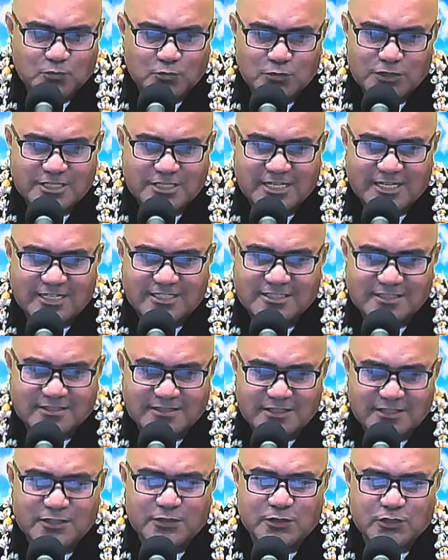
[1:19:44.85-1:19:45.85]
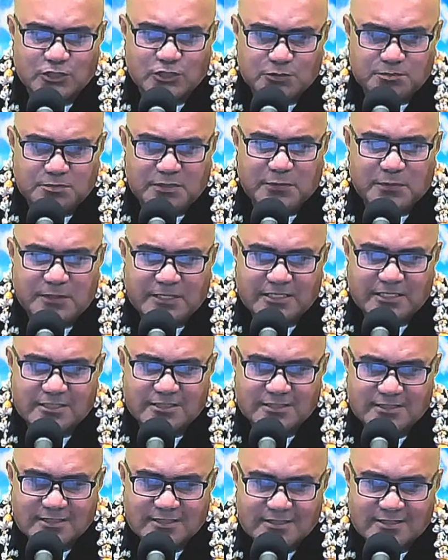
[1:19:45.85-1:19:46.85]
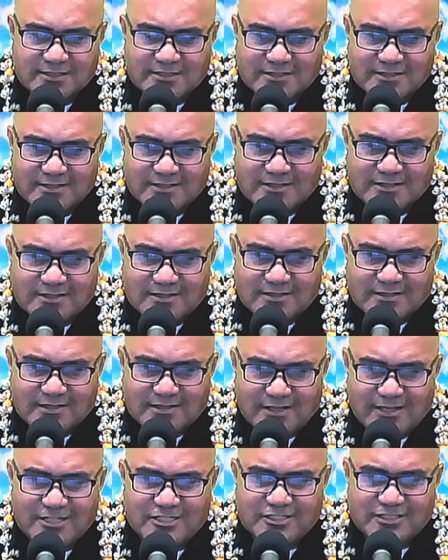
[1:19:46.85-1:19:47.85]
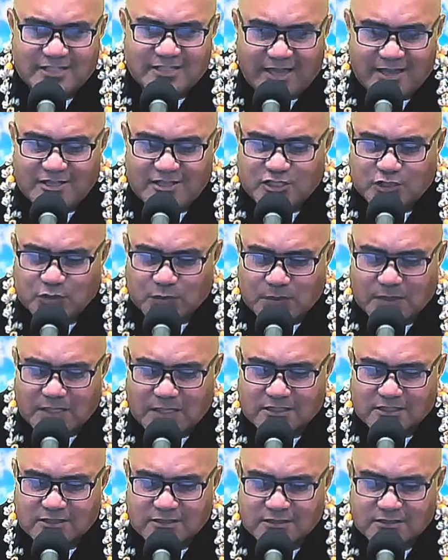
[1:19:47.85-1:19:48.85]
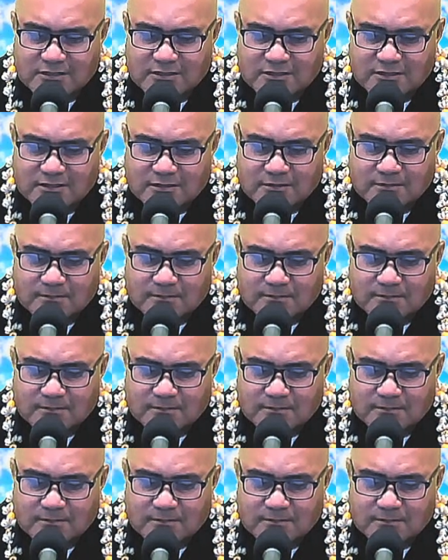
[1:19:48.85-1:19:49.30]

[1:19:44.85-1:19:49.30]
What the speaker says: We can't hear the Spirit is saying to us.